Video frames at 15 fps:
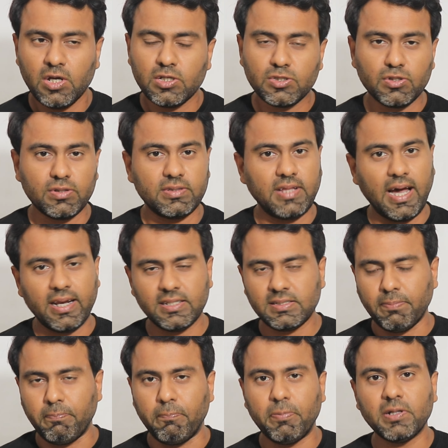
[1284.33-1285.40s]
So that is a
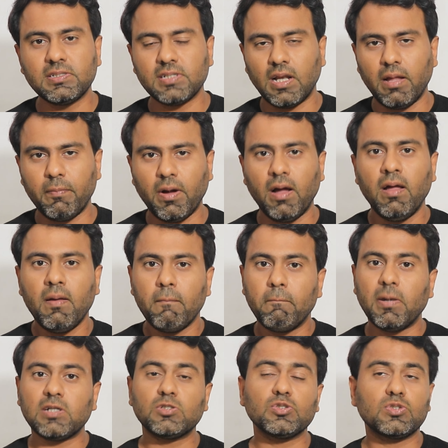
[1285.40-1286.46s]
big dilemma,
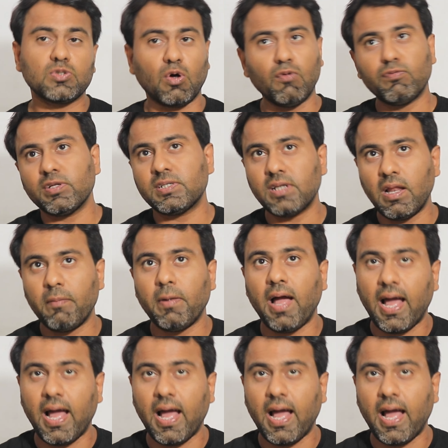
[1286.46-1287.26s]
but to solve the dilemma,